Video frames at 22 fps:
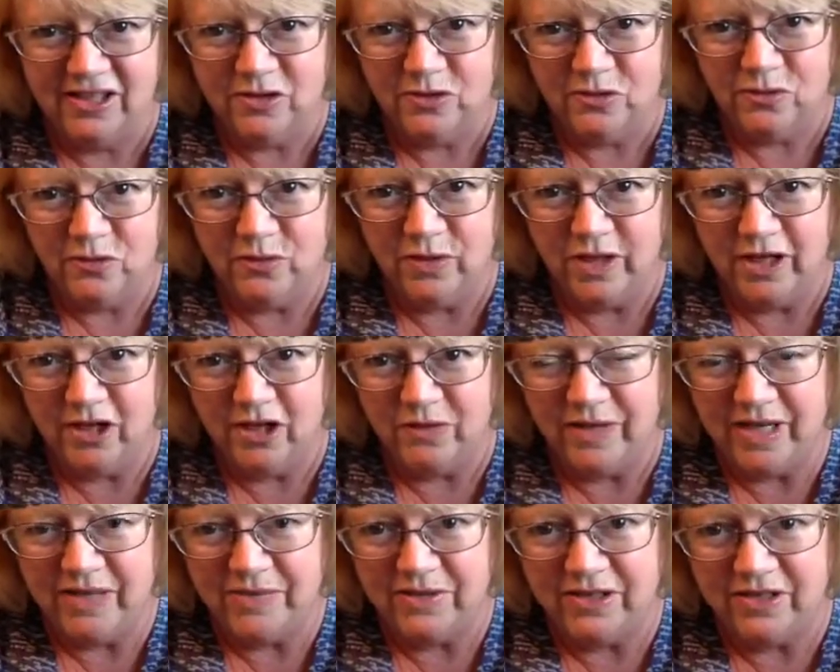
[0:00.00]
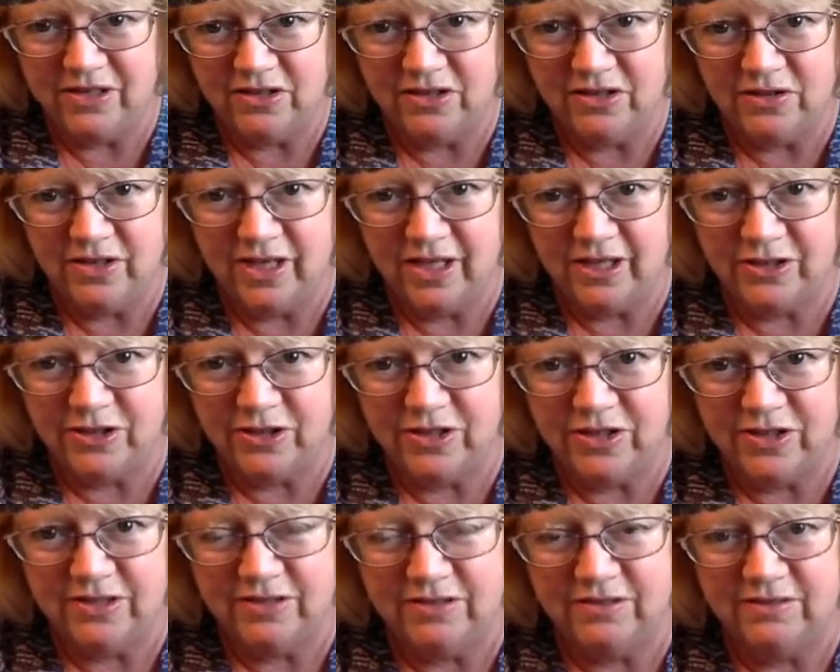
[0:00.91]
where maybe your
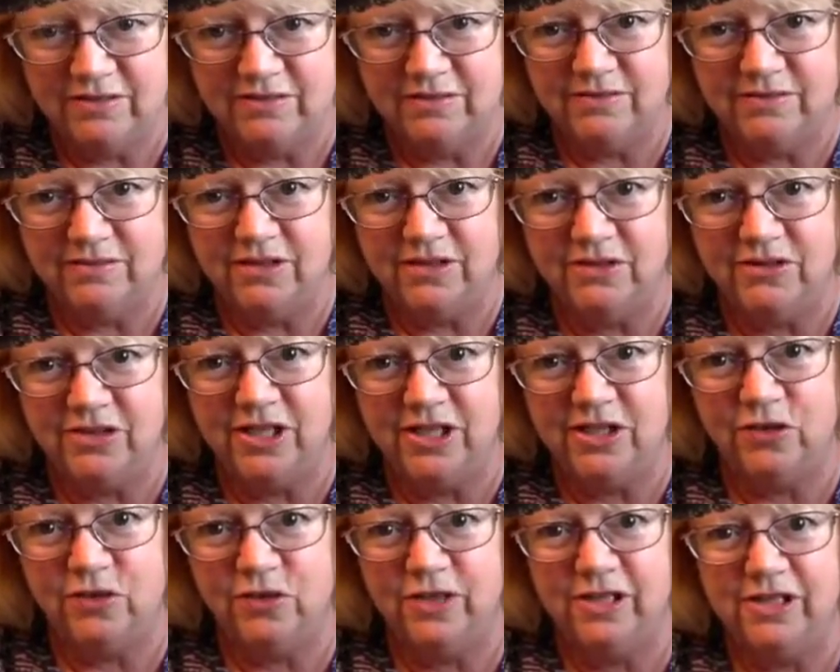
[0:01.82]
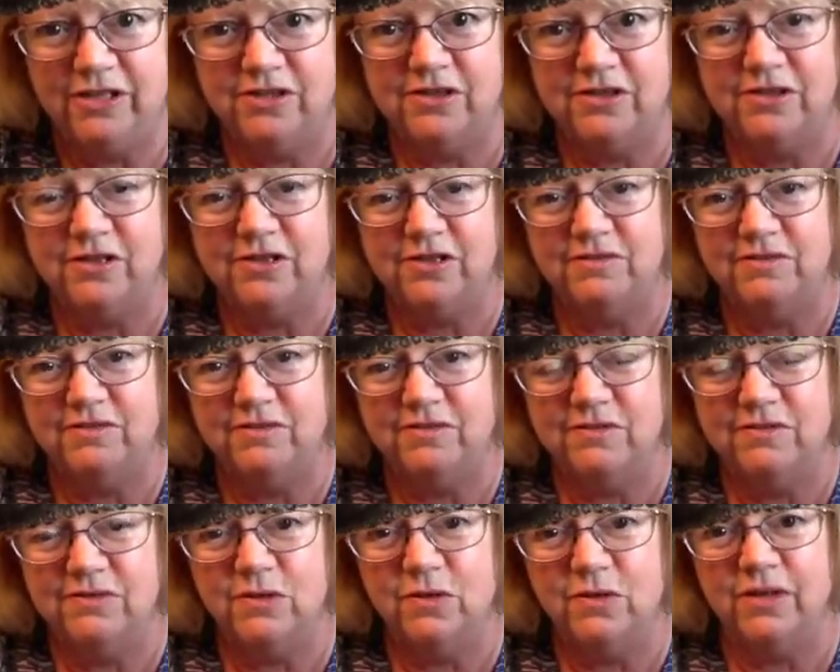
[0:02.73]
next decrease
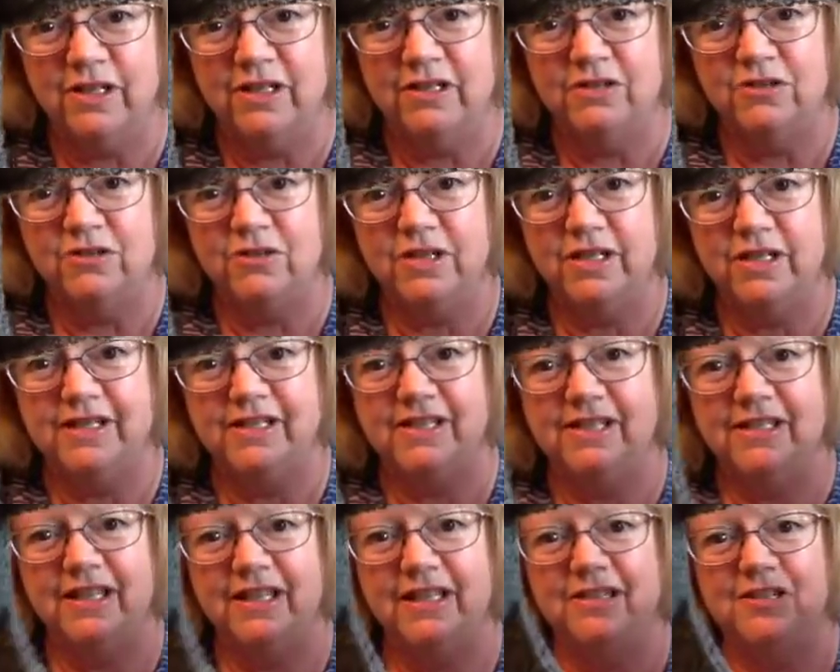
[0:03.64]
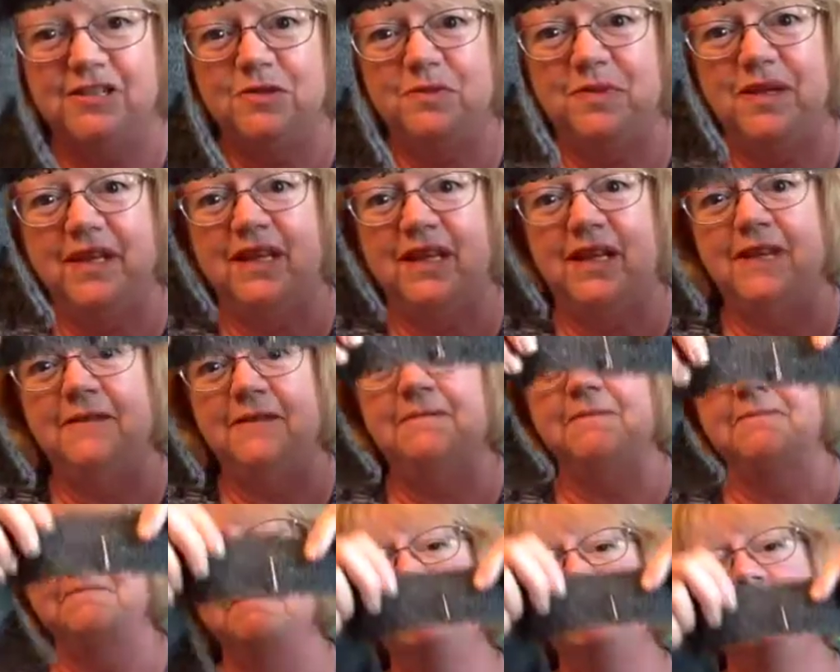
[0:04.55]
or increase needs to be,
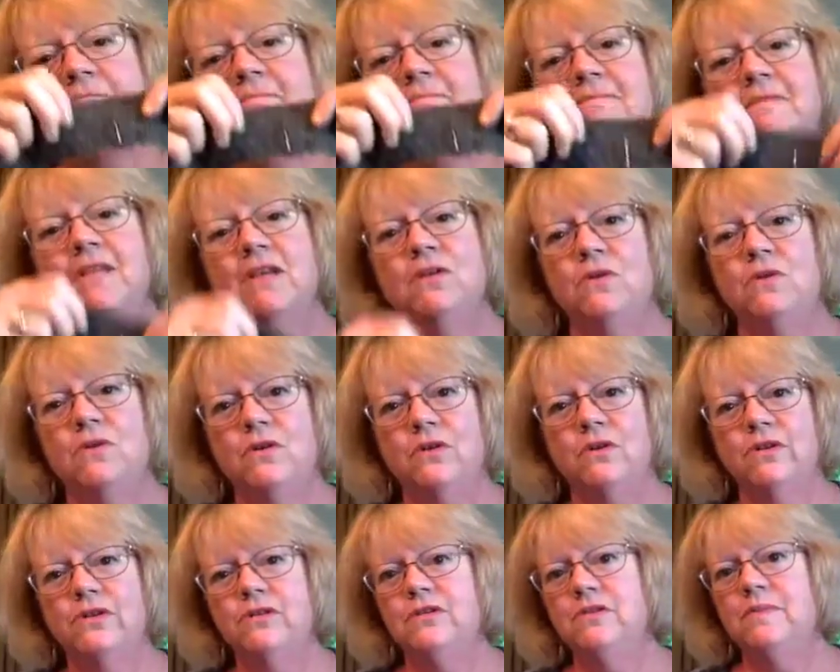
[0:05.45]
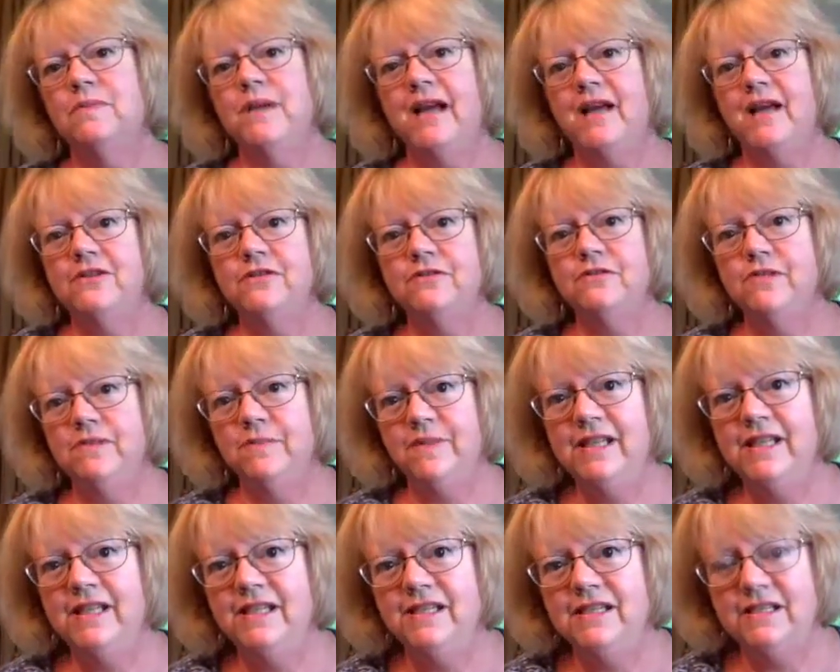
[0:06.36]
or your pattern
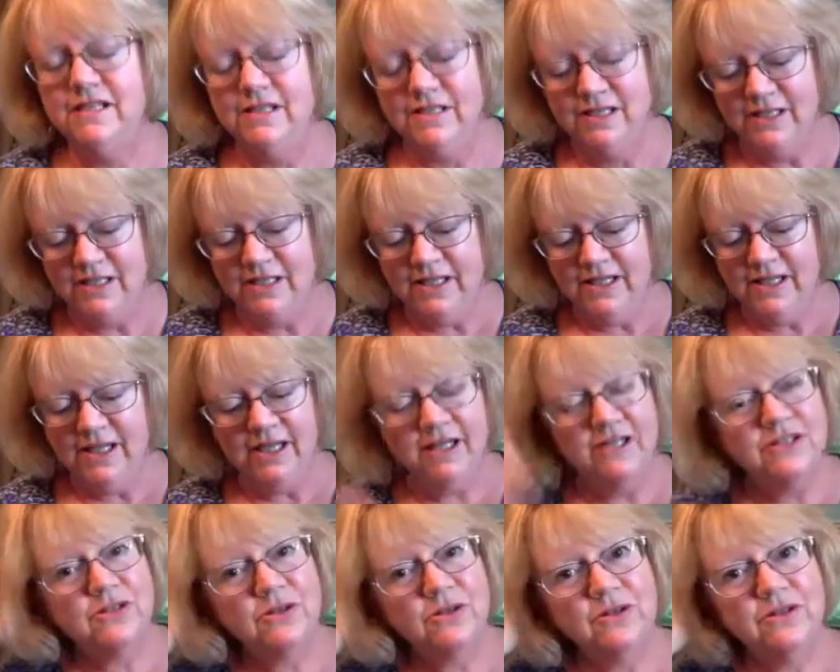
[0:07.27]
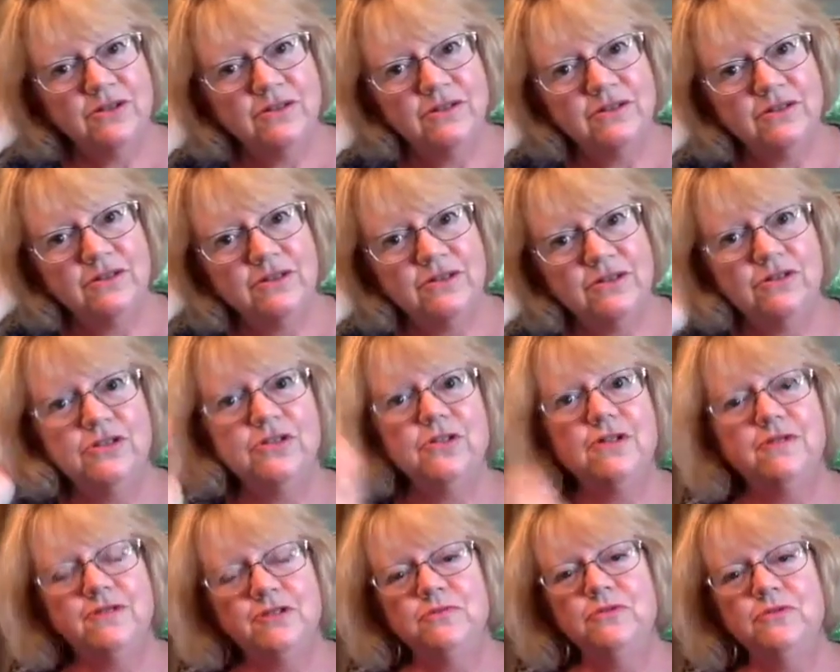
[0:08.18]
repeat. And so you do
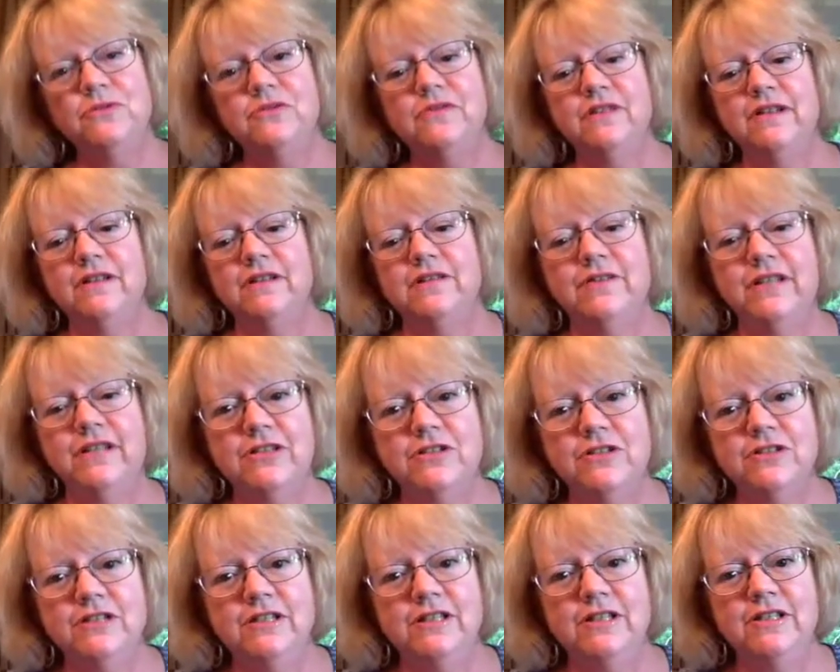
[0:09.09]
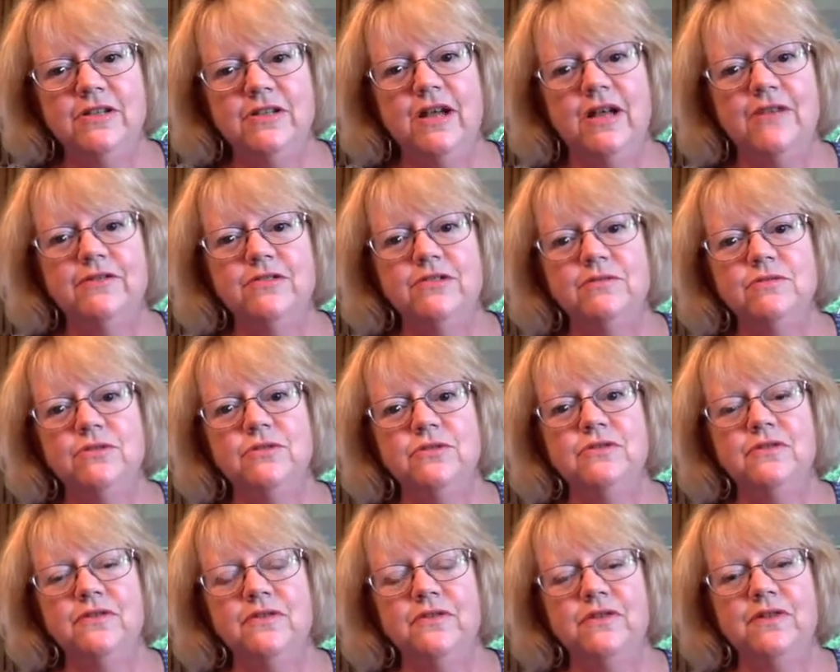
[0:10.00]
have to move it. Eventually you have to
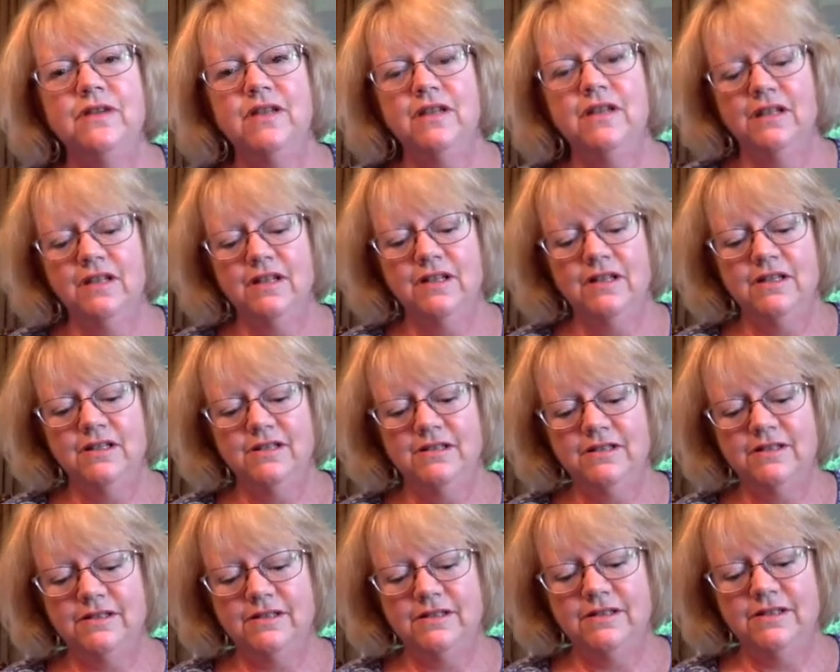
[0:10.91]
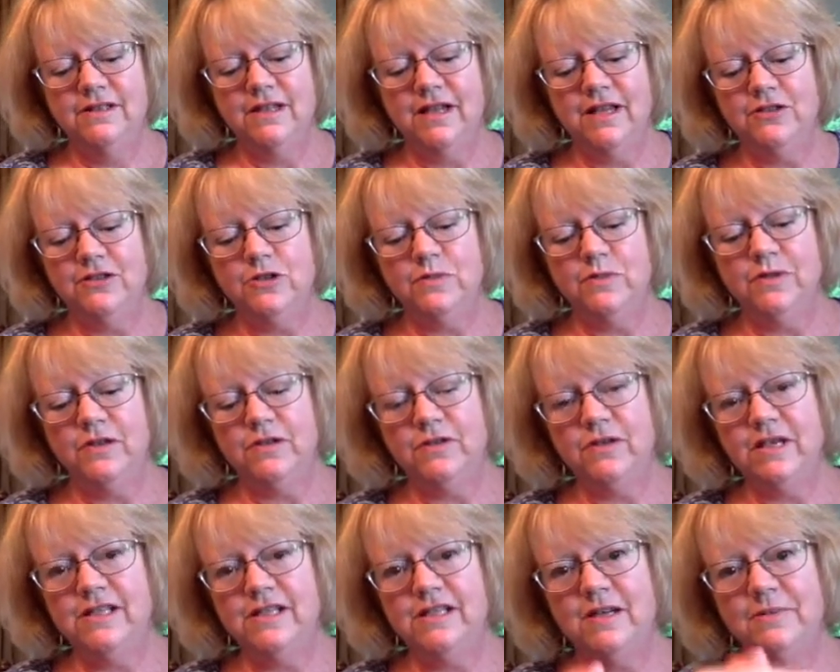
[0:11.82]
move, as you
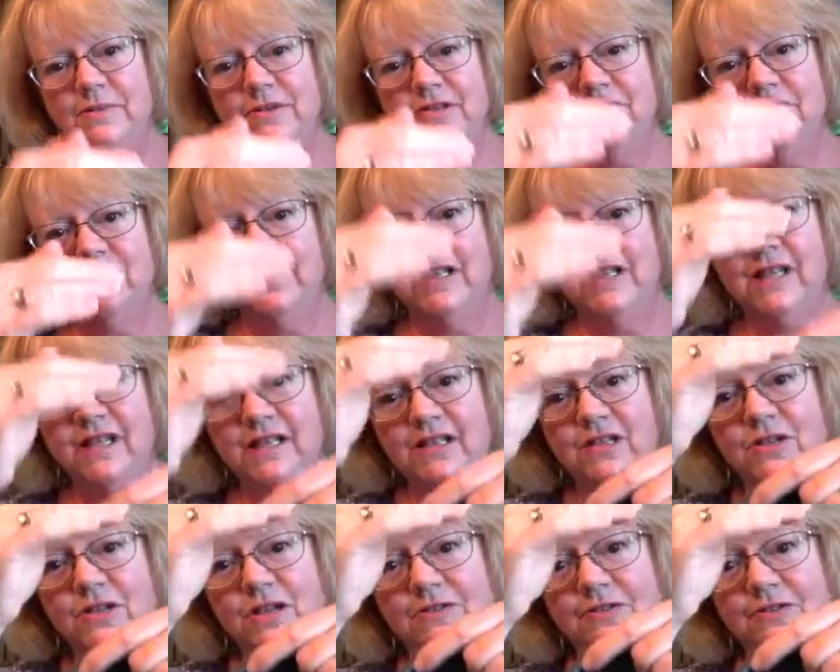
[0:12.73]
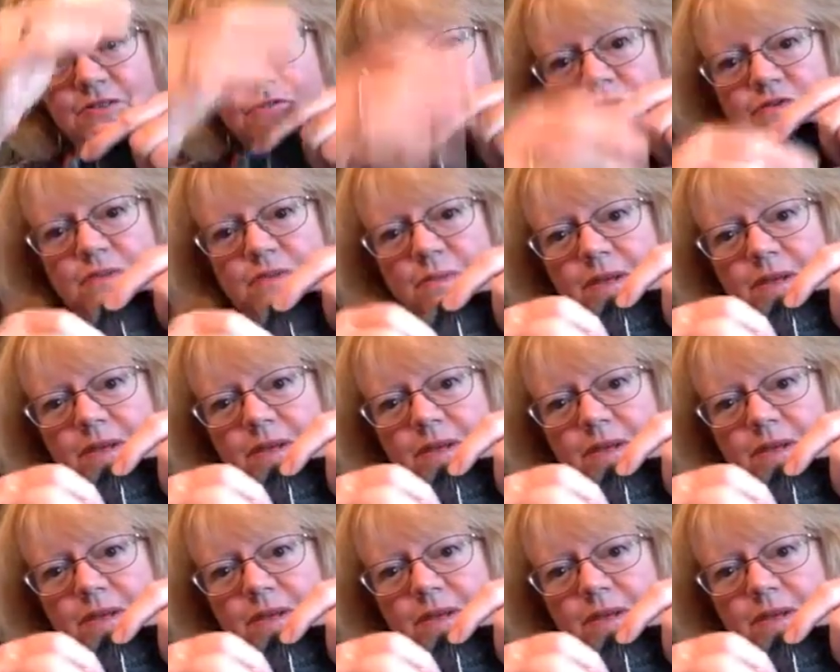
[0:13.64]
progress up in your knitting, you have to move the